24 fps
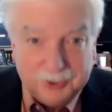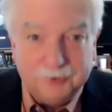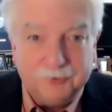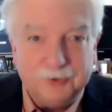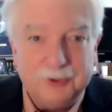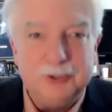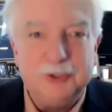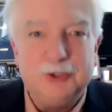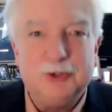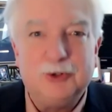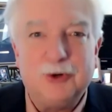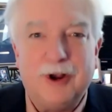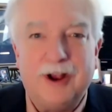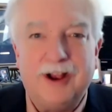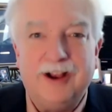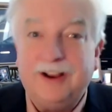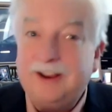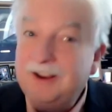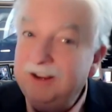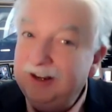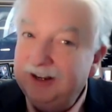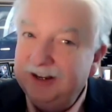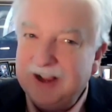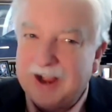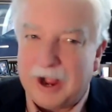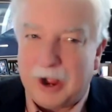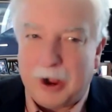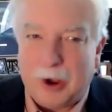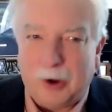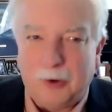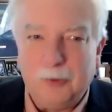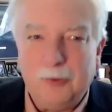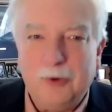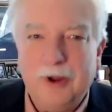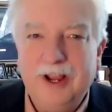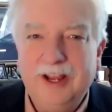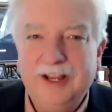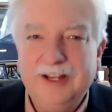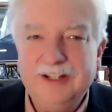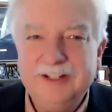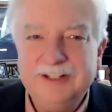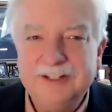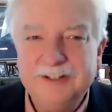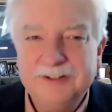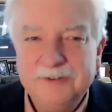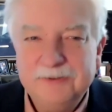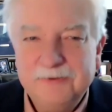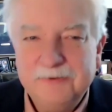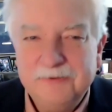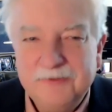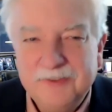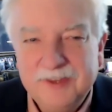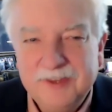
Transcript: Give it a try. I'll wait.